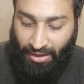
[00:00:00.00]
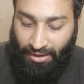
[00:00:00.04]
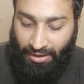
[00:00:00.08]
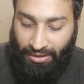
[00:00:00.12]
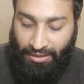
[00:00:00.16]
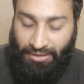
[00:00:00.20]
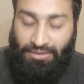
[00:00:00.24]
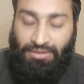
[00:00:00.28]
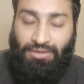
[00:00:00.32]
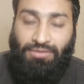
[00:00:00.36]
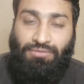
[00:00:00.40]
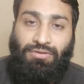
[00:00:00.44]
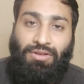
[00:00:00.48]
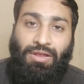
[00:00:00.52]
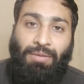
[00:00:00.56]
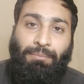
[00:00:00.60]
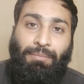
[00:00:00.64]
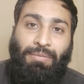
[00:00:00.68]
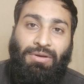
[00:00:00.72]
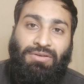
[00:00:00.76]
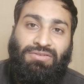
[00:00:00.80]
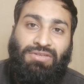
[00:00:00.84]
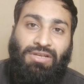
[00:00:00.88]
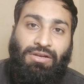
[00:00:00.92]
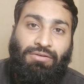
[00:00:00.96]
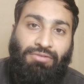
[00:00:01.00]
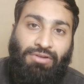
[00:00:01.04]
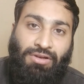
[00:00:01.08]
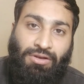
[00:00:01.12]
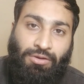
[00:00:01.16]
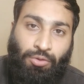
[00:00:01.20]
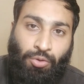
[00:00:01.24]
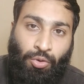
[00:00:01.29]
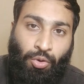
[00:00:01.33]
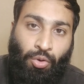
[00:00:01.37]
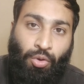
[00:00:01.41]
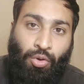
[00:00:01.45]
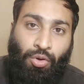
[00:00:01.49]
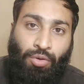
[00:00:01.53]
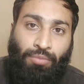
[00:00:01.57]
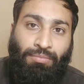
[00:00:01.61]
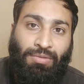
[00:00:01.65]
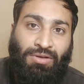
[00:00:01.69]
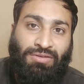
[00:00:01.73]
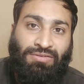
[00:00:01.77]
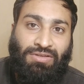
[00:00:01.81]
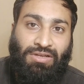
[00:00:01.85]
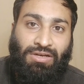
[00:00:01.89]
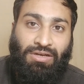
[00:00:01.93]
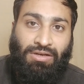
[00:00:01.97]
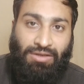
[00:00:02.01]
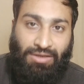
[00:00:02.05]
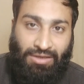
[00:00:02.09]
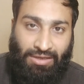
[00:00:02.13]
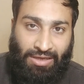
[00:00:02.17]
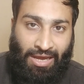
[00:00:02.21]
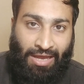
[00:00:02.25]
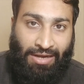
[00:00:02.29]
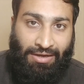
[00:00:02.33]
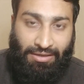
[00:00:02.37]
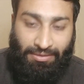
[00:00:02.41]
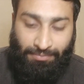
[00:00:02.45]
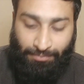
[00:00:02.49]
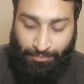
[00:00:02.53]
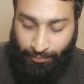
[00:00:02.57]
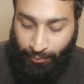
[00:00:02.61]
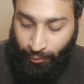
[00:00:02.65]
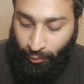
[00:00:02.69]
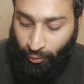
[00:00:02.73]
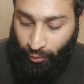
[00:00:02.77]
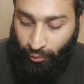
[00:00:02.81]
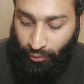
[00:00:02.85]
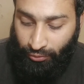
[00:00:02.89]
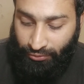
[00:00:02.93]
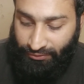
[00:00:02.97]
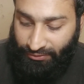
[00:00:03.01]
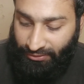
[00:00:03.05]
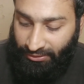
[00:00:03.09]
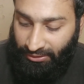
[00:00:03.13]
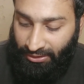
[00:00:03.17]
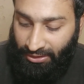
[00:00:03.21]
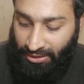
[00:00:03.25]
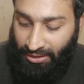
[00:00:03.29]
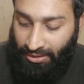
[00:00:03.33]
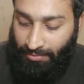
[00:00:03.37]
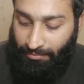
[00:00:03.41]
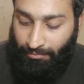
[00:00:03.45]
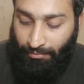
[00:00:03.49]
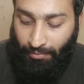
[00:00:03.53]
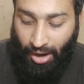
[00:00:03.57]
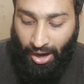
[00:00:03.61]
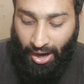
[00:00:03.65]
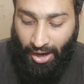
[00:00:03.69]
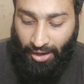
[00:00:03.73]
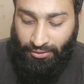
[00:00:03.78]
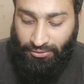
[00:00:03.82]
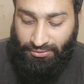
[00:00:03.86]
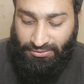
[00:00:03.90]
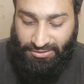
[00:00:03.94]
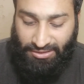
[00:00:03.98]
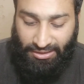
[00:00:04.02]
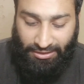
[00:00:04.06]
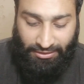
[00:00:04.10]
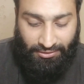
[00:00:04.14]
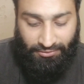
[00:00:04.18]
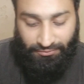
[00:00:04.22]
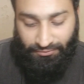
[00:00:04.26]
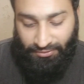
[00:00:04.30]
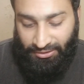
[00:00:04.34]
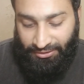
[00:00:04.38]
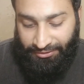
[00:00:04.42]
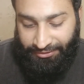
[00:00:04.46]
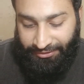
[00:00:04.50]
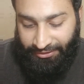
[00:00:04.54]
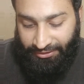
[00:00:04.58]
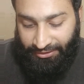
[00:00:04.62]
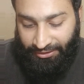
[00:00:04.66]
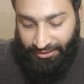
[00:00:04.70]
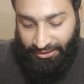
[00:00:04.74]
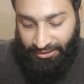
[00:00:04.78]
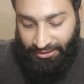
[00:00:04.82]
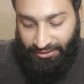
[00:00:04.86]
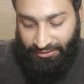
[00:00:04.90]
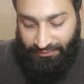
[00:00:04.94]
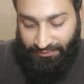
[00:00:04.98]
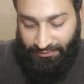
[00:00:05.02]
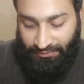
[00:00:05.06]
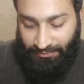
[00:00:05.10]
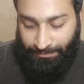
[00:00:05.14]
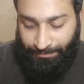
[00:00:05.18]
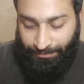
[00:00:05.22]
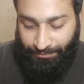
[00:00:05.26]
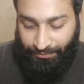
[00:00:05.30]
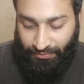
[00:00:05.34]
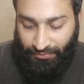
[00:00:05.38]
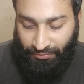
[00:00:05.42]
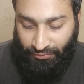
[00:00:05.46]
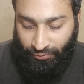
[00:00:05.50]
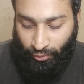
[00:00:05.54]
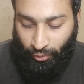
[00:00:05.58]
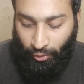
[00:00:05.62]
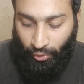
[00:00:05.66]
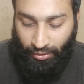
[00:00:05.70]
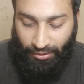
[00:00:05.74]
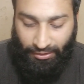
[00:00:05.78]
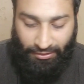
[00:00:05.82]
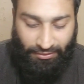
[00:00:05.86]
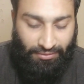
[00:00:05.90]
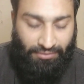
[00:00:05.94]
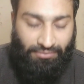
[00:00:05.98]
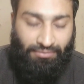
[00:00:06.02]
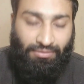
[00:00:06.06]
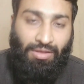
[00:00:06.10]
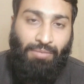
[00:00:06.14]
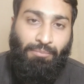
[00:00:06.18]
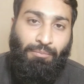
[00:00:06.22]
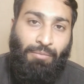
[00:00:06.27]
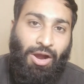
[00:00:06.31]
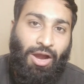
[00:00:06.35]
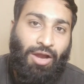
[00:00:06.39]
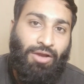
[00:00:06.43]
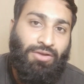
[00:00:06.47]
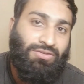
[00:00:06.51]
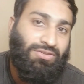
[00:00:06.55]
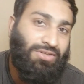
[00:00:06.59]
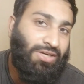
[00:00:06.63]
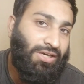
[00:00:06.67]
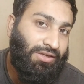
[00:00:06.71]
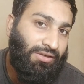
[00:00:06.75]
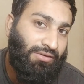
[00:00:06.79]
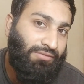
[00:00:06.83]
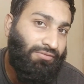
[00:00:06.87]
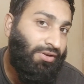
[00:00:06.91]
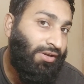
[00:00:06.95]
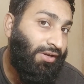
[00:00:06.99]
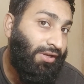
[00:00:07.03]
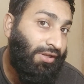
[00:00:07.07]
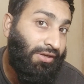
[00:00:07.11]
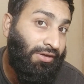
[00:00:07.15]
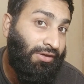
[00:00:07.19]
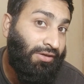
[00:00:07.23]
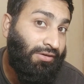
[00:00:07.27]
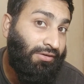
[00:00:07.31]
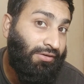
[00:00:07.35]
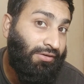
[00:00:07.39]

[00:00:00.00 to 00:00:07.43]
In this way, the muscle will grow, muscle can boost, myostatin will decrease. So in this way, myostatin will